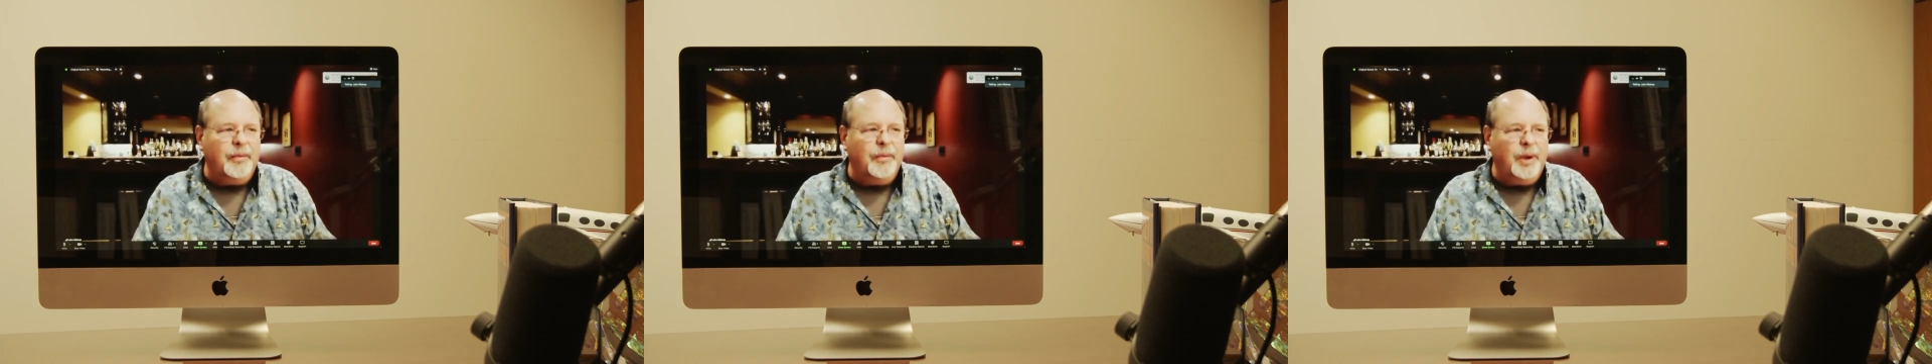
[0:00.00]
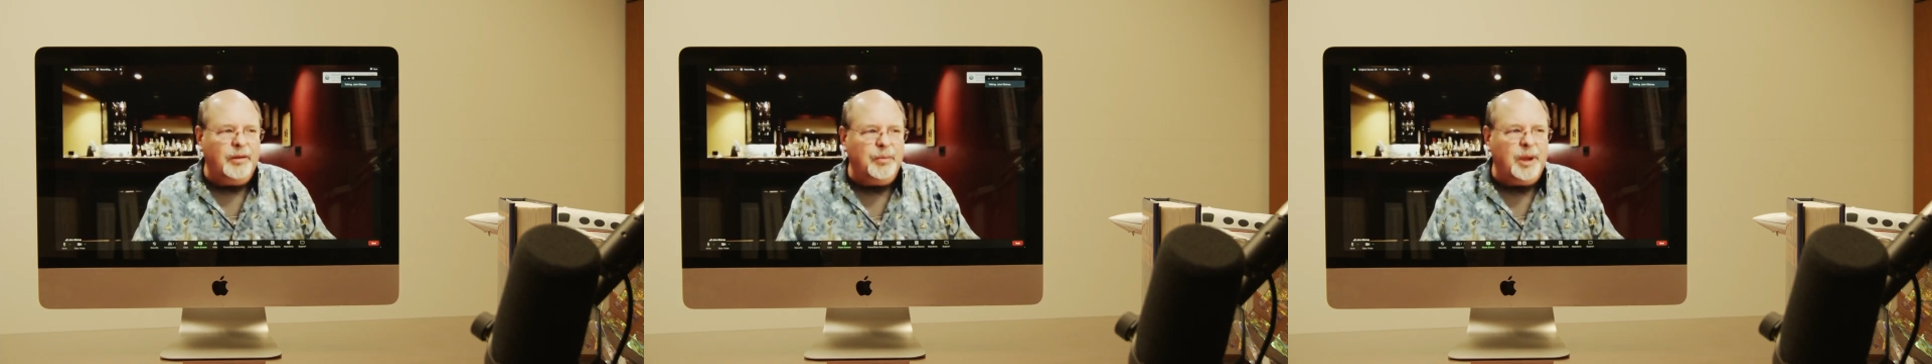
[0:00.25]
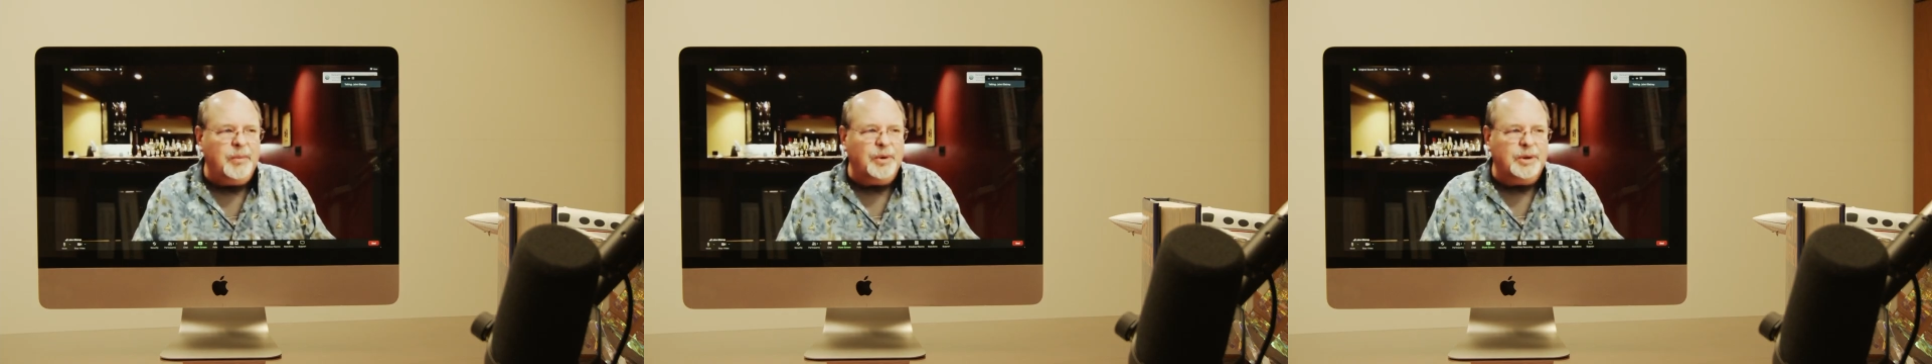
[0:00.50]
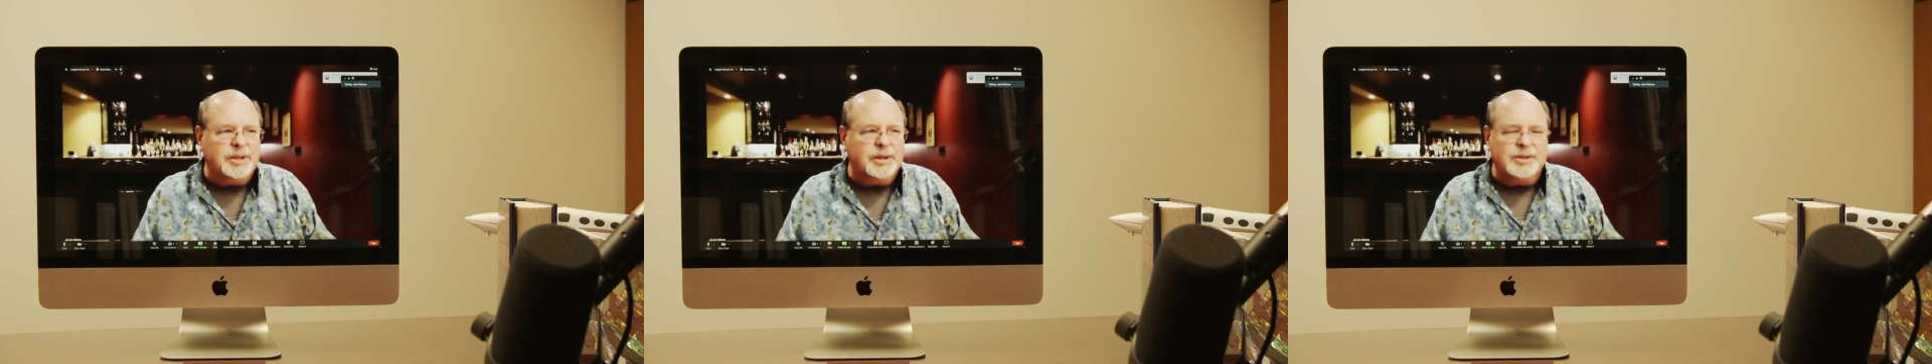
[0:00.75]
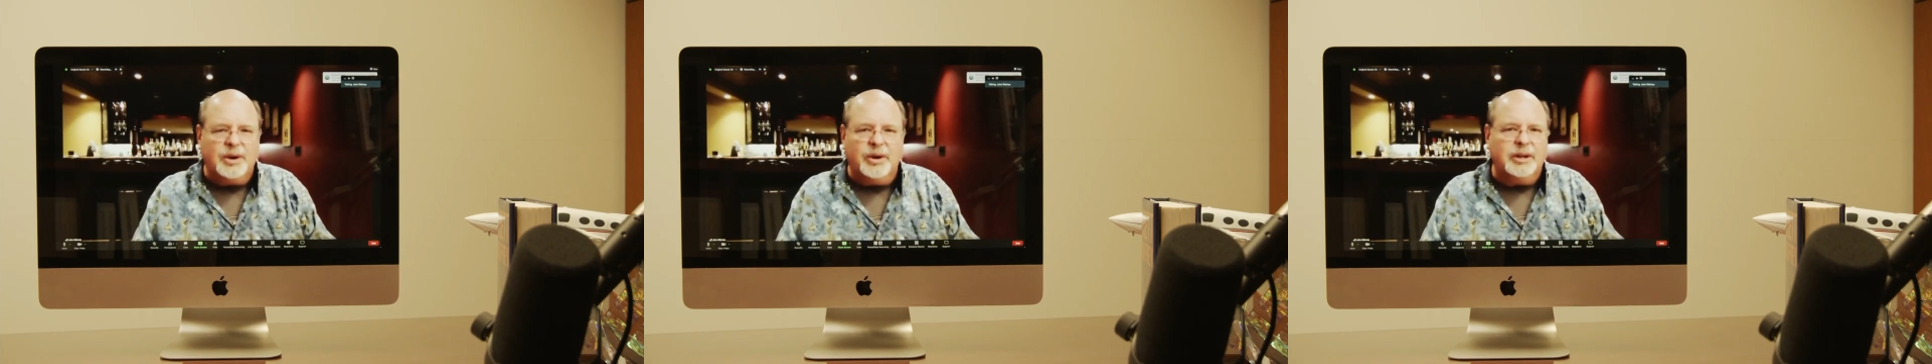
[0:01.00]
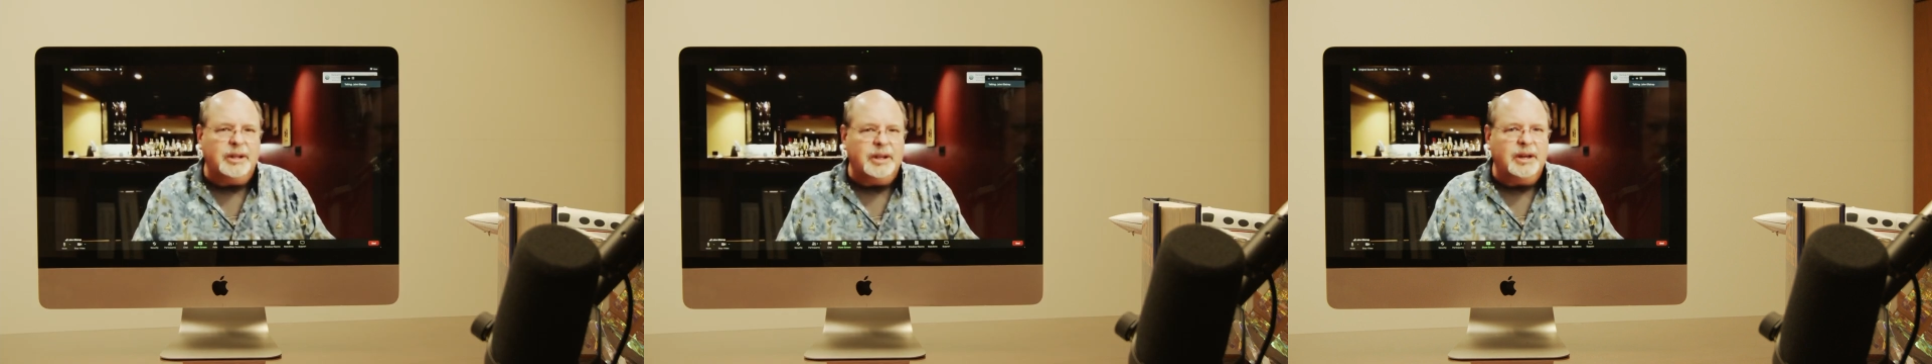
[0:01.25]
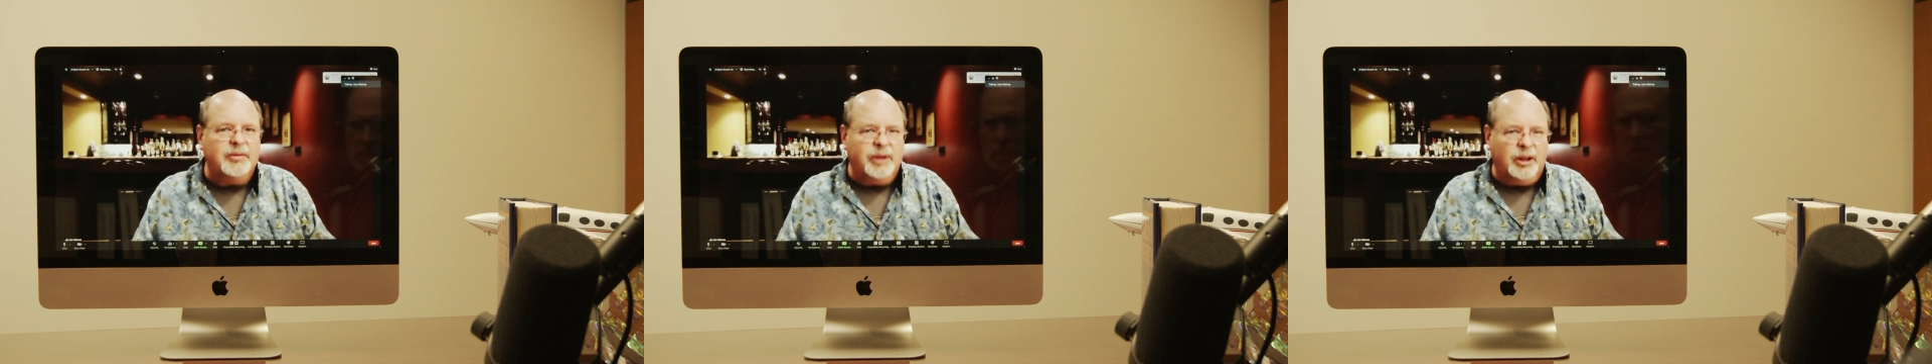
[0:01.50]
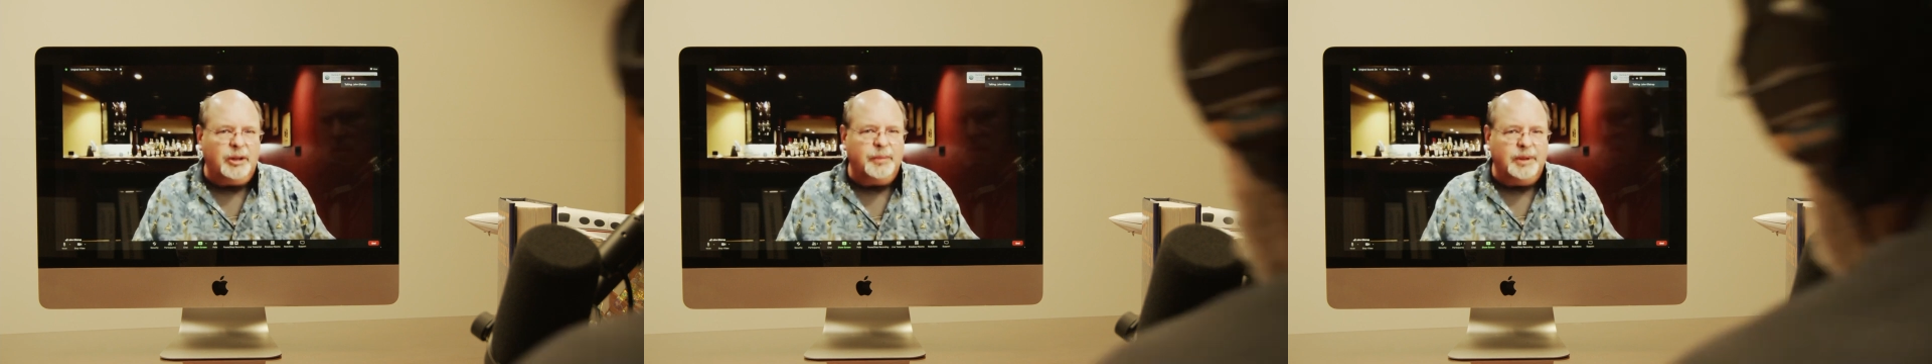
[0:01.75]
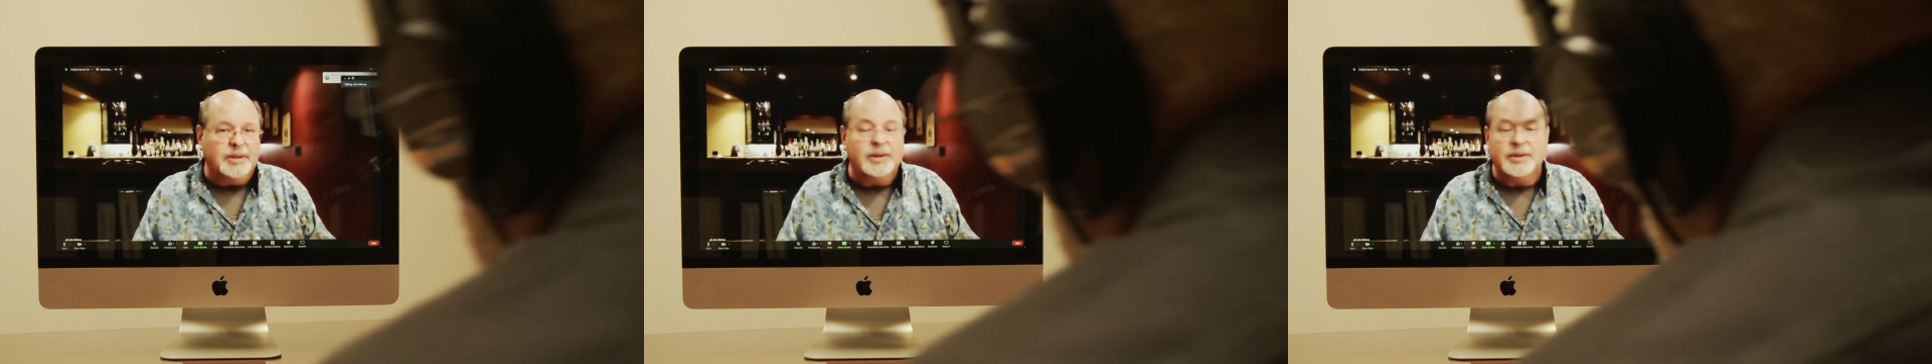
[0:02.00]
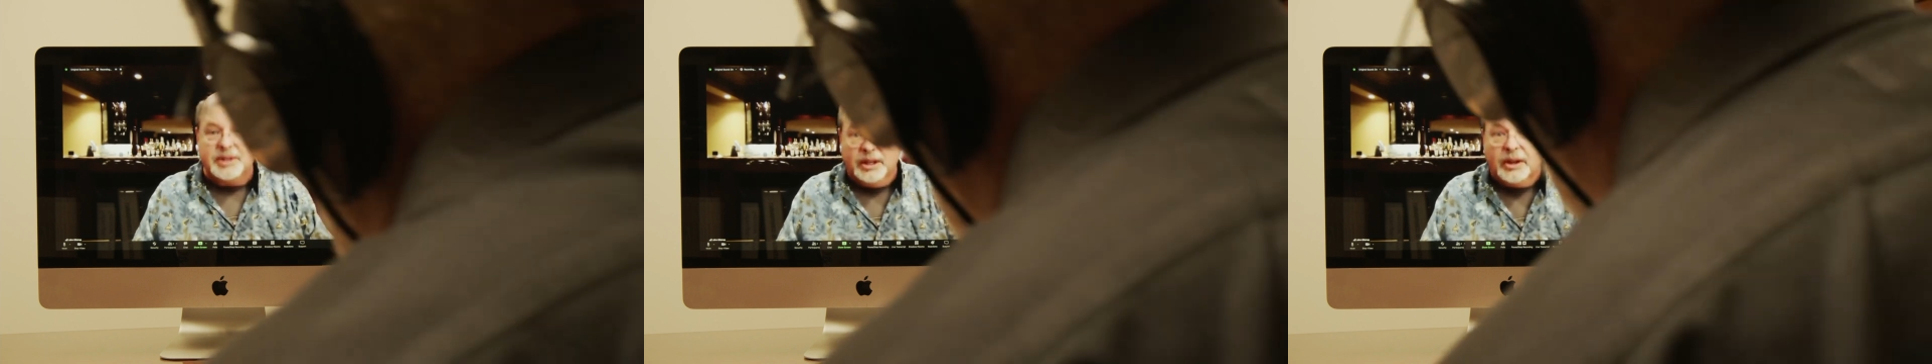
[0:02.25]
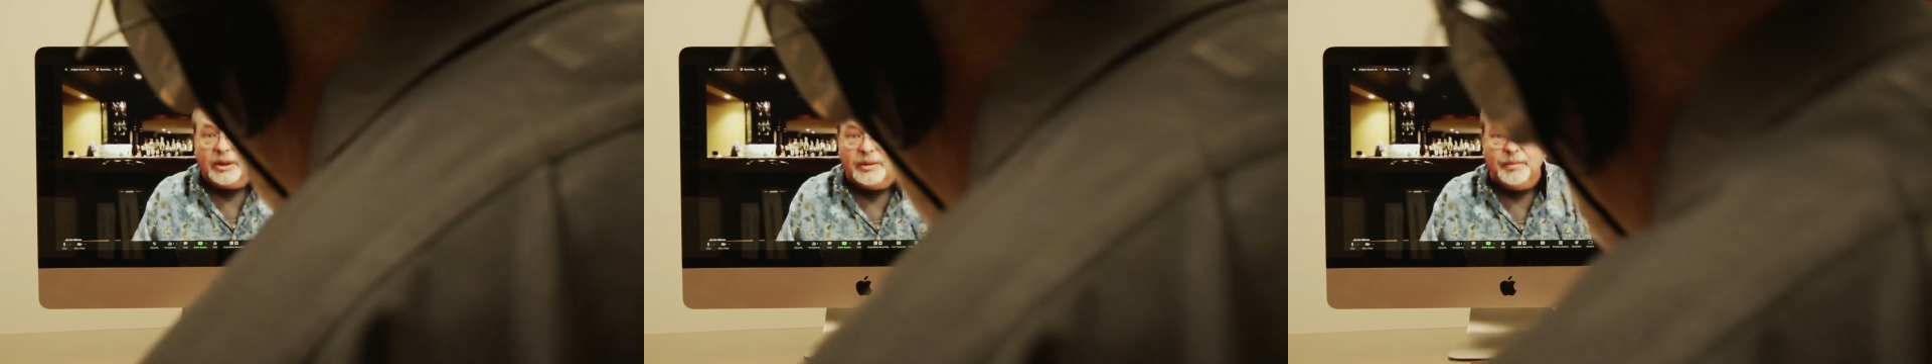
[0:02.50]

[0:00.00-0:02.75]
one of my books that is currently in development still.